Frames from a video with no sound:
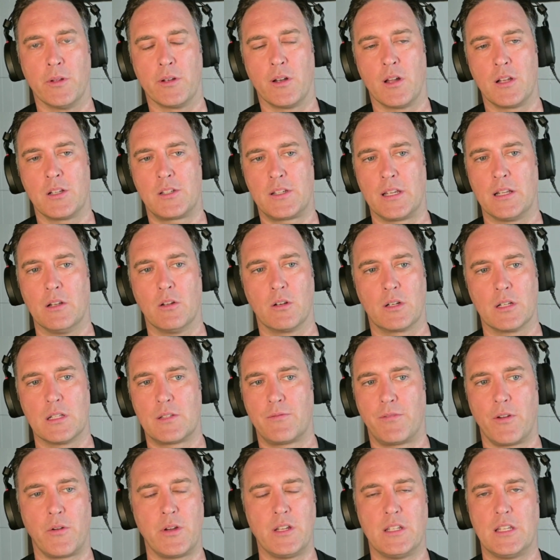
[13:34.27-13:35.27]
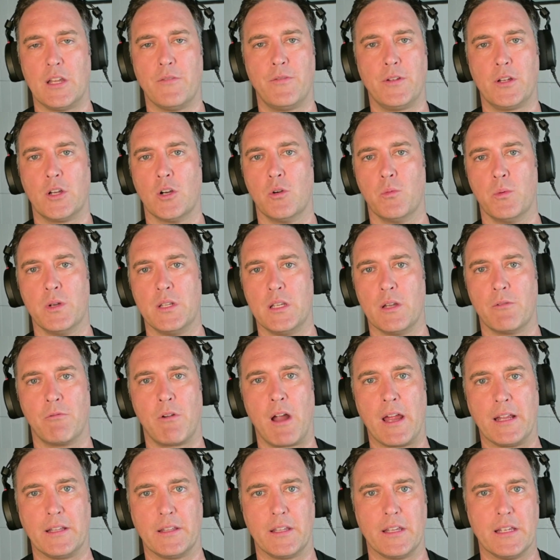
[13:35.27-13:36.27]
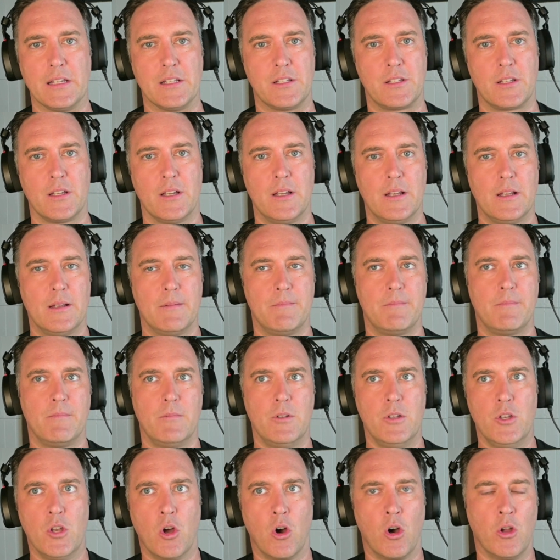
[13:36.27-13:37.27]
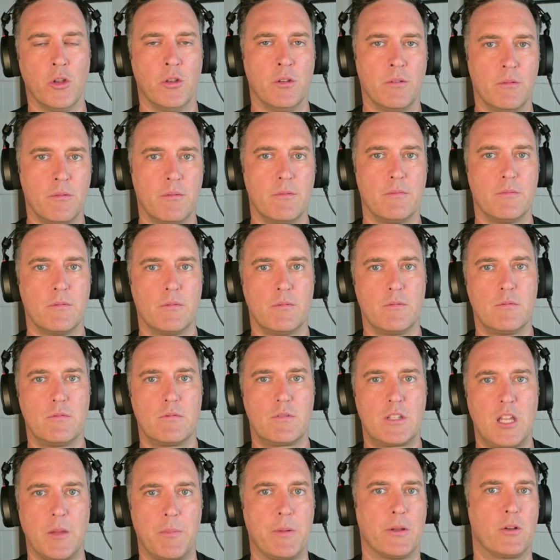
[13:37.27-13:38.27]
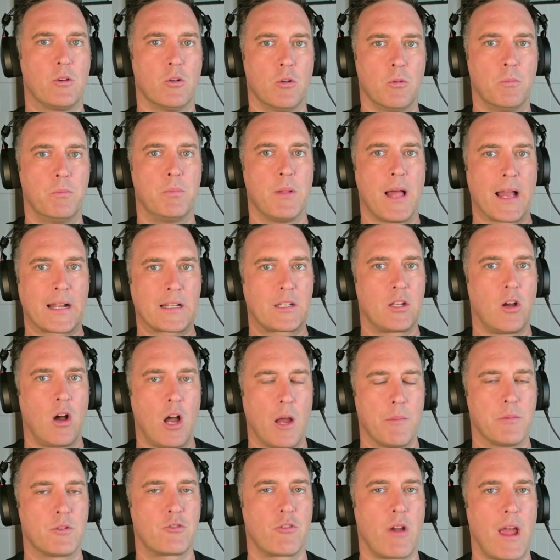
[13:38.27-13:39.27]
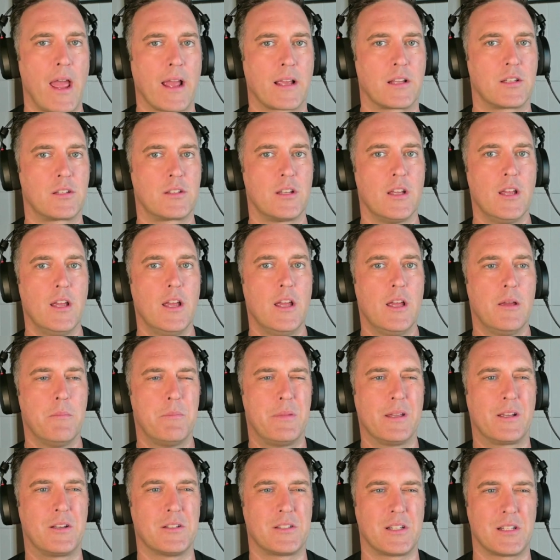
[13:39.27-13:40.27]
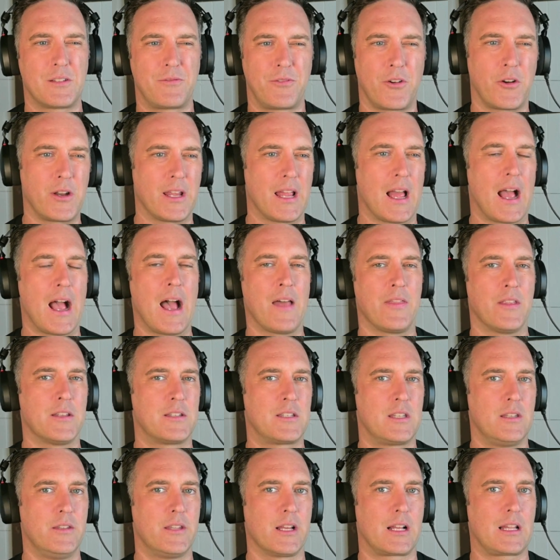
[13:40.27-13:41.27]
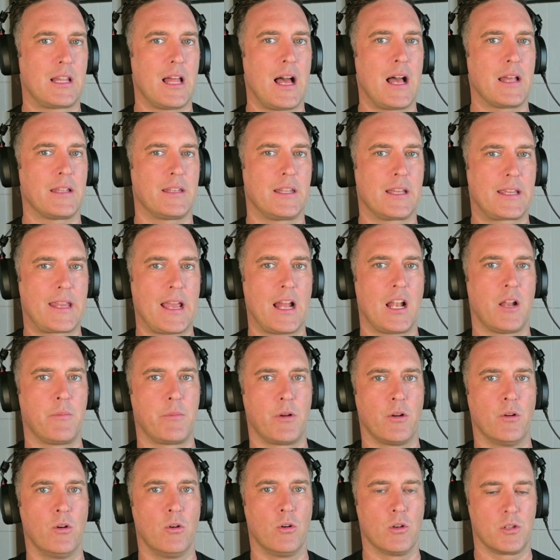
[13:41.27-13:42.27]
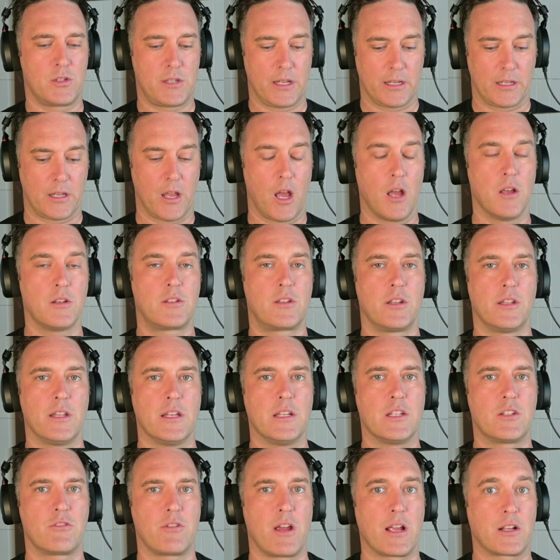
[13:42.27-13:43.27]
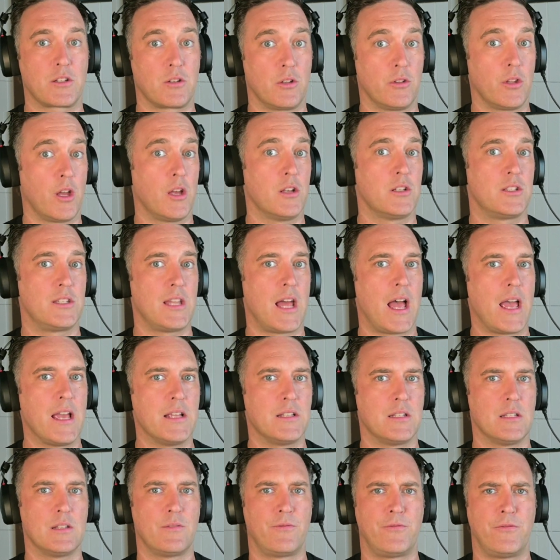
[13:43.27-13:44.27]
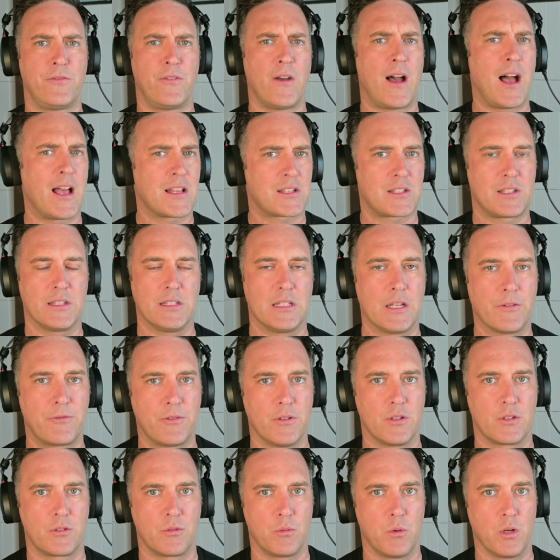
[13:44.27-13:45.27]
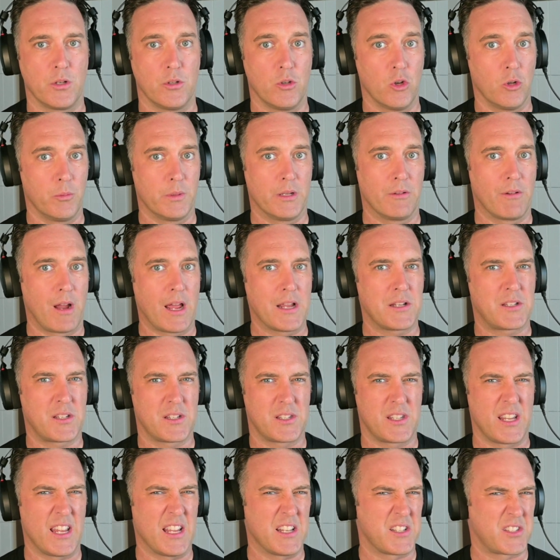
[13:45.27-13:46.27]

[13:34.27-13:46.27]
And I said, look, it's very difficult when you rate these non-typical black type tracks, because it's very hard. The calibre of horse that goes to these tracks on those days is vastly different to what normally races there.